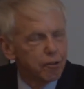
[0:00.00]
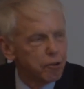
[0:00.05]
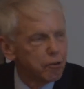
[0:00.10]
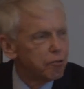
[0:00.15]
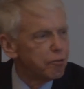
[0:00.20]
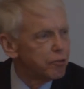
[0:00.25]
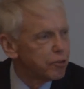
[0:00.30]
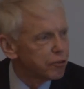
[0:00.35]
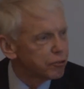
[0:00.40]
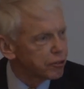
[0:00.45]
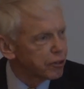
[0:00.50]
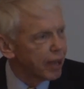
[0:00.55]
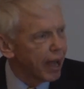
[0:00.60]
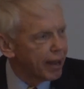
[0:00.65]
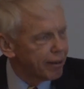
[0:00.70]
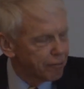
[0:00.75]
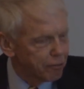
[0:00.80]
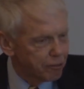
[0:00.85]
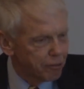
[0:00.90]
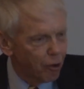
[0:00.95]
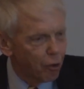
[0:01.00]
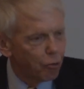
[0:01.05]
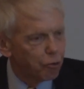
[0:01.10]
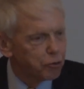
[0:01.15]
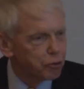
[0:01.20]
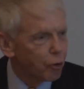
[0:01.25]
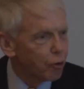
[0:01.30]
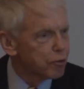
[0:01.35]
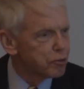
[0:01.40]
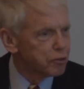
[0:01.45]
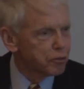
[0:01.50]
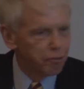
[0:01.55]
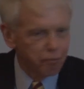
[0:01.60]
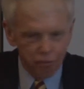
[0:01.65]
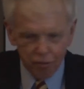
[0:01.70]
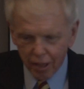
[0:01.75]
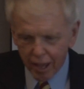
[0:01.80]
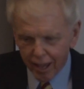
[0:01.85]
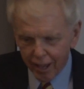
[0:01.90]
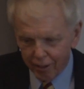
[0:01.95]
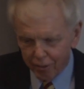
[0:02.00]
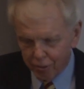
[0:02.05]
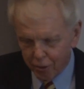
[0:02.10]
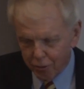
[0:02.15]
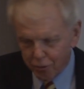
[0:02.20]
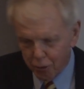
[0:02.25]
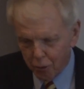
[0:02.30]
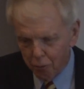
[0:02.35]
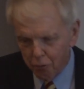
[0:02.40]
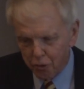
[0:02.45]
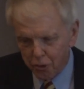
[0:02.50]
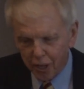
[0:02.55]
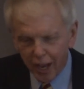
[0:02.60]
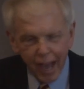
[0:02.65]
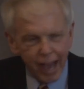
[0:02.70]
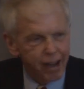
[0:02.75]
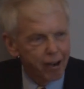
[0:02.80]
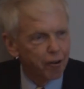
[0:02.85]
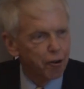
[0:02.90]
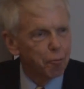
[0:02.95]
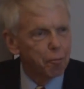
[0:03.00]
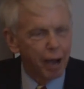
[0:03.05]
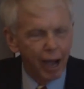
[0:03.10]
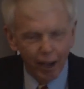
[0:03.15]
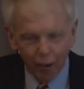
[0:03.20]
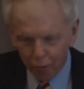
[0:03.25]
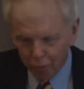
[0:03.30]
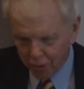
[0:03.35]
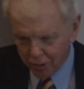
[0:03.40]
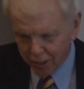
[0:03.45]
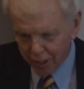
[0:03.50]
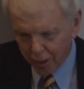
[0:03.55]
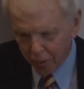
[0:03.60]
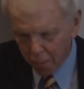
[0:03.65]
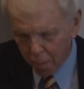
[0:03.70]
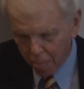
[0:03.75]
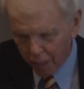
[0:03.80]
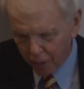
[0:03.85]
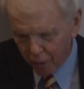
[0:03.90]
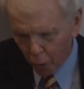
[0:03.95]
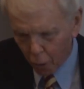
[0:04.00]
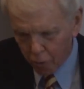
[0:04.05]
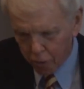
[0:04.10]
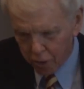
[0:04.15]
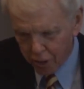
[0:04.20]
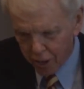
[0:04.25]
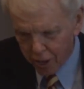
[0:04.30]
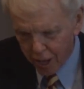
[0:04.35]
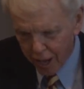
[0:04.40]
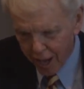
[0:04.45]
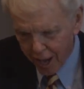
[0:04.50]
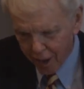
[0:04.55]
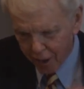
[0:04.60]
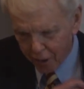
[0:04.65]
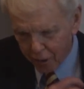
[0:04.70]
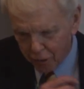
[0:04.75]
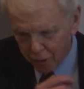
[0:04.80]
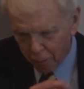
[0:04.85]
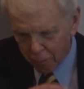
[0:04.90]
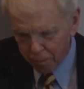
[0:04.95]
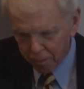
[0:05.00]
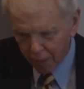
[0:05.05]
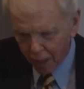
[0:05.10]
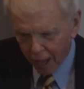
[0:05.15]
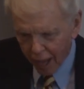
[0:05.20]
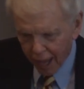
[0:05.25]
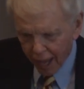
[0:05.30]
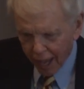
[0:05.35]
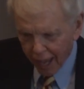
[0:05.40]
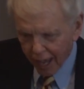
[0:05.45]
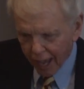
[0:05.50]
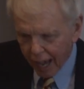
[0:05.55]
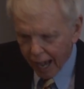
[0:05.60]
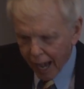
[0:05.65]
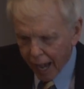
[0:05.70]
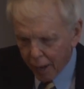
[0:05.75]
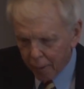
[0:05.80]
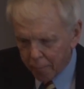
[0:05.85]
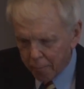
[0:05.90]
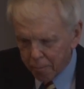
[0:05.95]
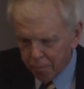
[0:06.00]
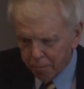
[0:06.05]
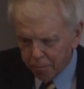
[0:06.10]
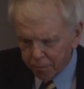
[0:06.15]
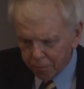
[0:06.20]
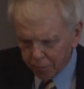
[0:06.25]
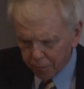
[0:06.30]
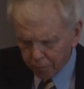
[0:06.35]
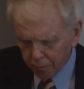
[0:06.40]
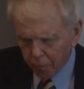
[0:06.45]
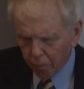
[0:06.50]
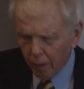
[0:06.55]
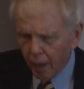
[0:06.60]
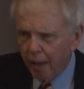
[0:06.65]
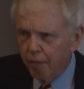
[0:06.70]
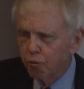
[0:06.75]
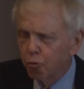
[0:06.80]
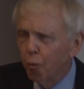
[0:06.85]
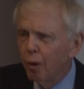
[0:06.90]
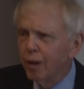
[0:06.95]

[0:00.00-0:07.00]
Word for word: you've just got all sorts of things that you've scattered about over the years. Um, as